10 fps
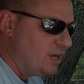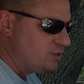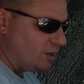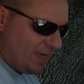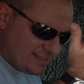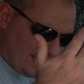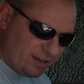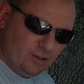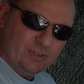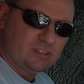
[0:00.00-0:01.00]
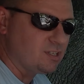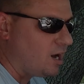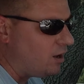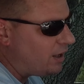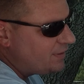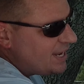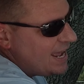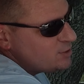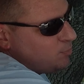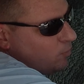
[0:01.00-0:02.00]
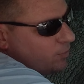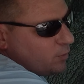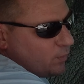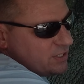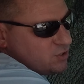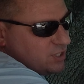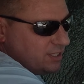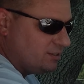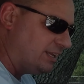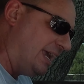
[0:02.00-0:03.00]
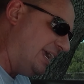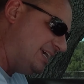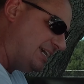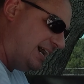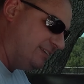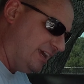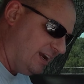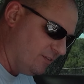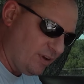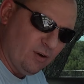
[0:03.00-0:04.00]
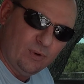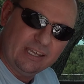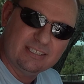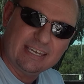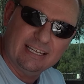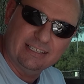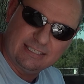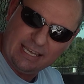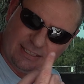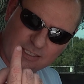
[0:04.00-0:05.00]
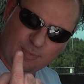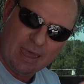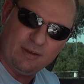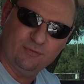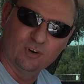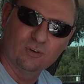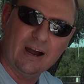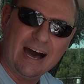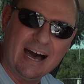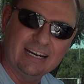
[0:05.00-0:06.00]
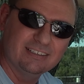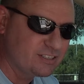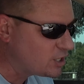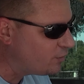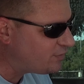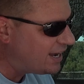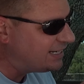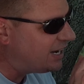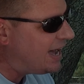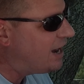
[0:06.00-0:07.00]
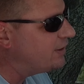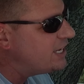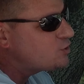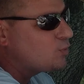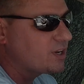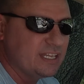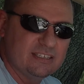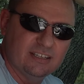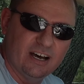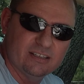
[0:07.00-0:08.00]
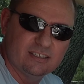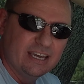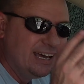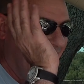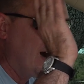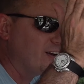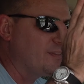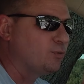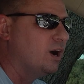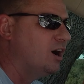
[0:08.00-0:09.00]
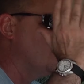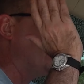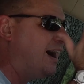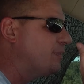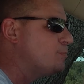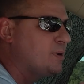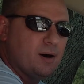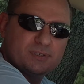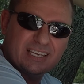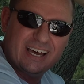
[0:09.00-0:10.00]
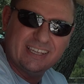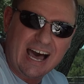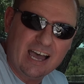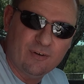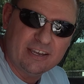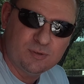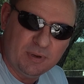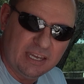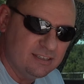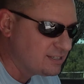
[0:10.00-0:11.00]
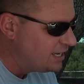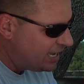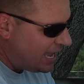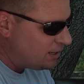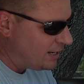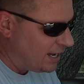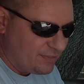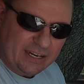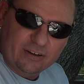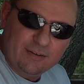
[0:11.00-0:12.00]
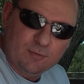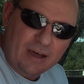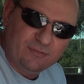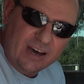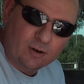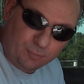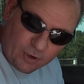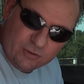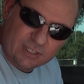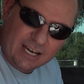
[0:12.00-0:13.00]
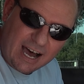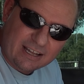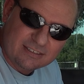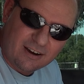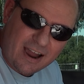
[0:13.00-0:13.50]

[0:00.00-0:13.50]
So that's how you install on the dashboard, the windshield, and on the air vent. What do you say? Let's take this baby for a ride and let's go find out how each one of these does out on the road, on the bumps, on the highway speeds, and then I'll give you my final pros and cons, all